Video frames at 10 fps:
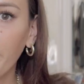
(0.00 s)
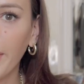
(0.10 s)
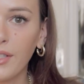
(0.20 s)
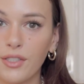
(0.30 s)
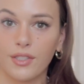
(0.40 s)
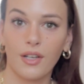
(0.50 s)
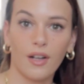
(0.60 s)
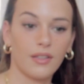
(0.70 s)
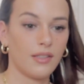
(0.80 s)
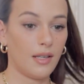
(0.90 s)
Brandon just
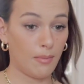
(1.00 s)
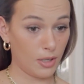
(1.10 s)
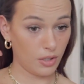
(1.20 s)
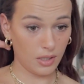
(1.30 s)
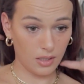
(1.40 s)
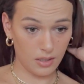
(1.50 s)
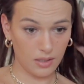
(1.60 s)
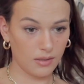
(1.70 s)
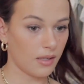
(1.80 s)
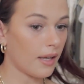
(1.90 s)
called and said Michigan
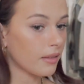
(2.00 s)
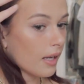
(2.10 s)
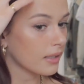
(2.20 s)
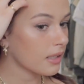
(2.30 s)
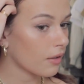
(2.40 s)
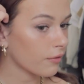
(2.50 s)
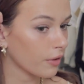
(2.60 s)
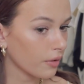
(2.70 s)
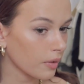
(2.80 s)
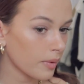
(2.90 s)
is on lockdown
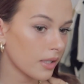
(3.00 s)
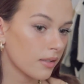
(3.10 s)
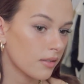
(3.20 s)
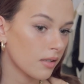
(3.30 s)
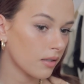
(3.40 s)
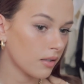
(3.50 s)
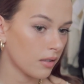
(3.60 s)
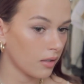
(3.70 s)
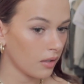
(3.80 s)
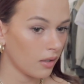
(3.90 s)
for 3 weeks.
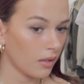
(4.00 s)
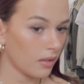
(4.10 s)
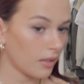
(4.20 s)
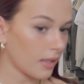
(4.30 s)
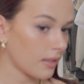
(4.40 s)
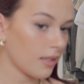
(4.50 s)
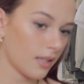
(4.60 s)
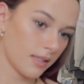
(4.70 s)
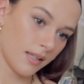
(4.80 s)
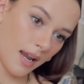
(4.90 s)
Not that
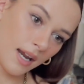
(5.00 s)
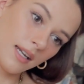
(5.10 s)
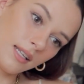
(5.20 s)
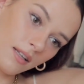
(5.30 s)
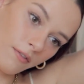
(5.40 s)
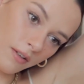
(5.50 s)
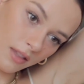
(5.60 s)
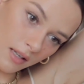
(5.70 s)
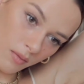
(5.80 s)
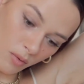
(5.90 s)
that's any
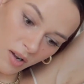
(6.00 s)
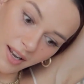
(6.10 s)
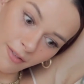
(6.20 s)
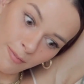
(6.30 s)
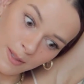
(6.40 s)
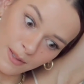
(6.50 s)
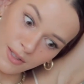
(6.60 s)
different than what I've been